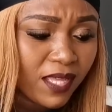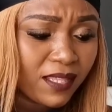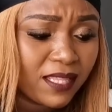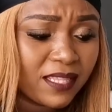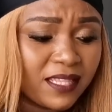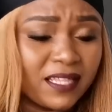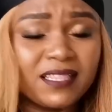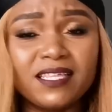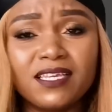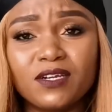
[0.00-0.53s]
The
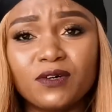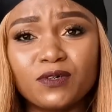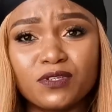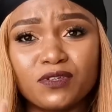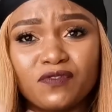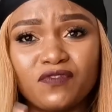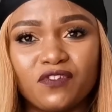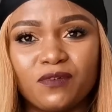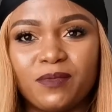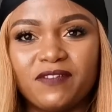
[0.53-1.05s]
other thing
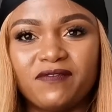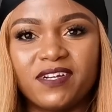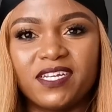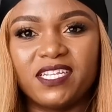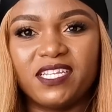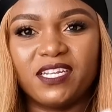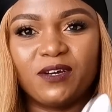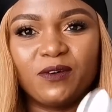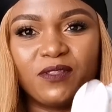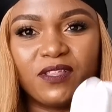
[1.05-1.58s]
also from
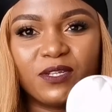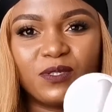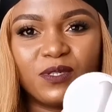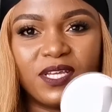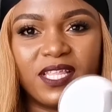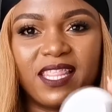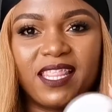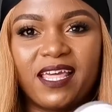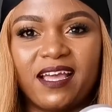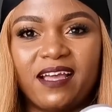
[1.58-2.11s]
Avani, now that
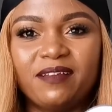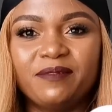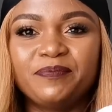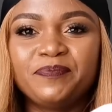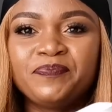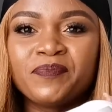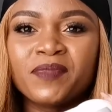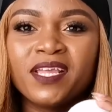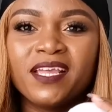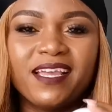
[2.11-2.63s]
you're there,
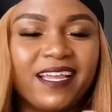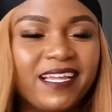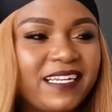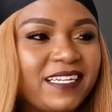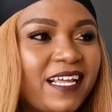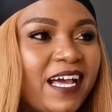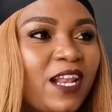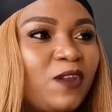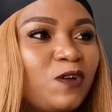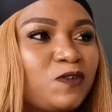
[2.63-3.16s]
and
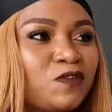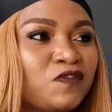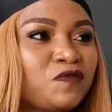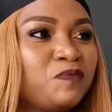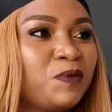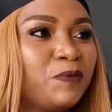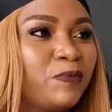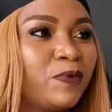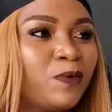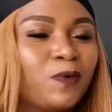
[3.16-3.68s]
a lot of
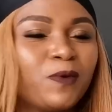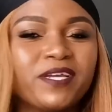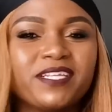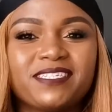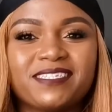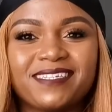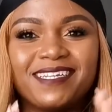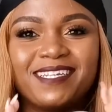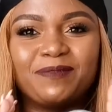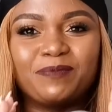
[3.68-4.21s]
people
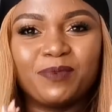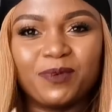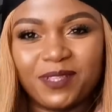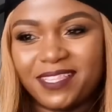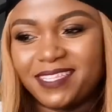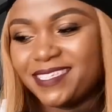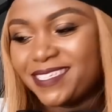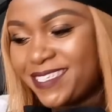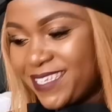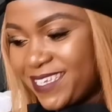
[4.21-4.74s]
went and bought
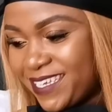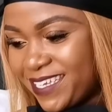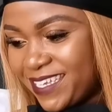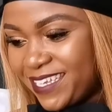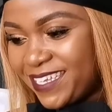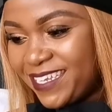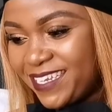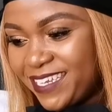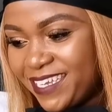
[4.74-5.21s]
this thing,